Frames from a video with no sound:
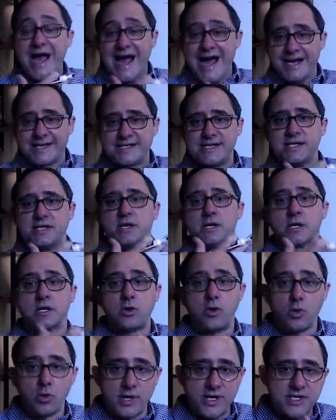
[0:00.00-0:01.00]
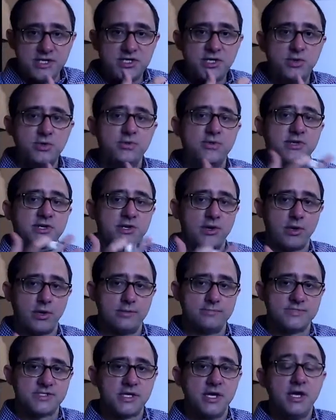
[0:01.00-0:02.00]
acted according to the
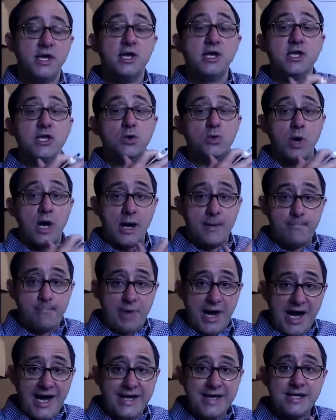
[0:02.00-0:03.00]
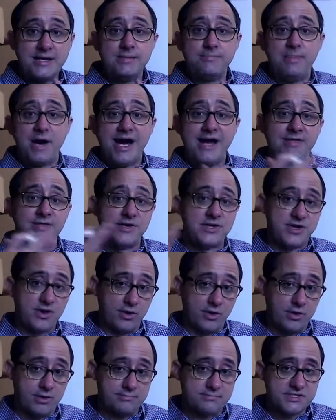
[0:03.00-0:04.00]
terms. You abided by the
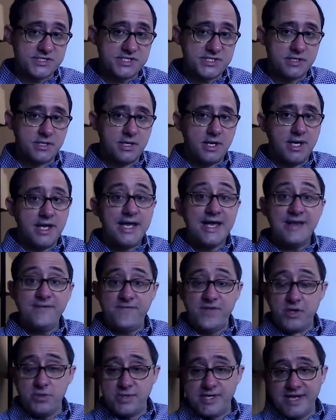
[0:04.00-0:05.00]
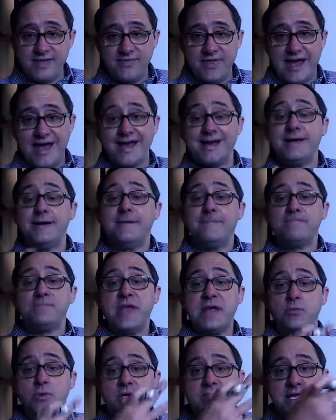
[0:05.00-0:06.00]
terms. If you did that,
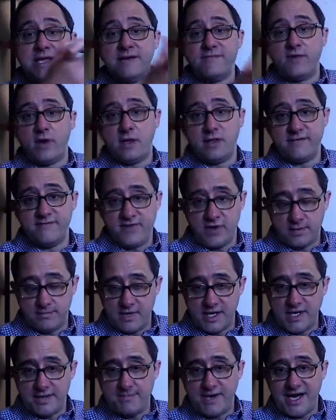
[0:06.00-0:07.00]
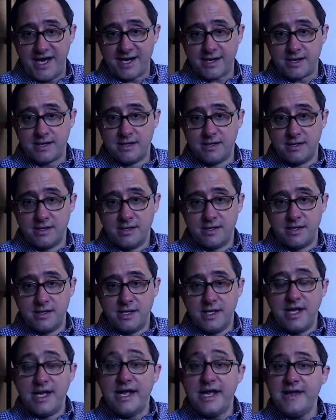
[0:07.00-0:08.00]
they will give all of your money back.
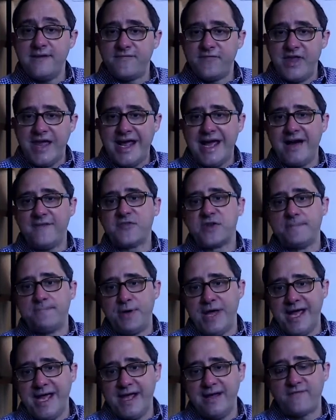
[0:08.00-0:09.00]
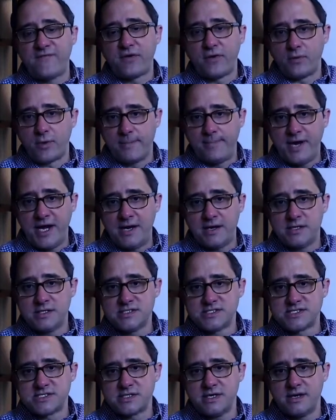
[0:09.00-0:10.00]
If they have to pay for
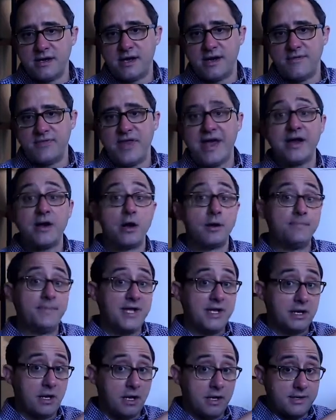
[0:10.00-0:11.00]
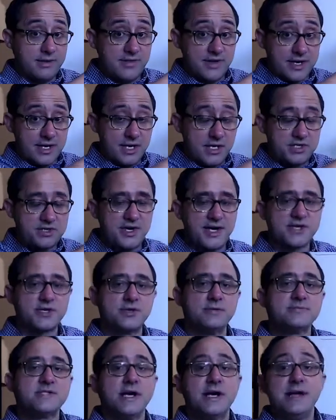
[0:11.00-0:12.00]
repairs that are beyond the contract
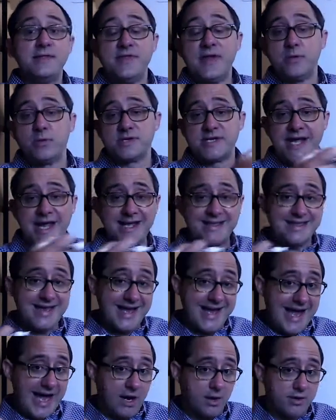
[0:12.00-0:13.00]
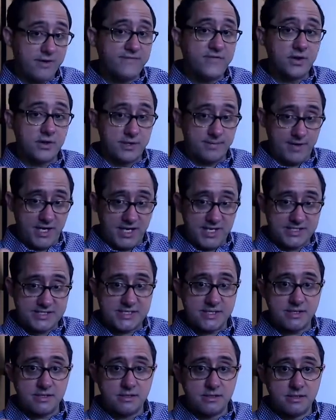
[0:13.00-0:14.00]
terms, they will take that out of your deposit.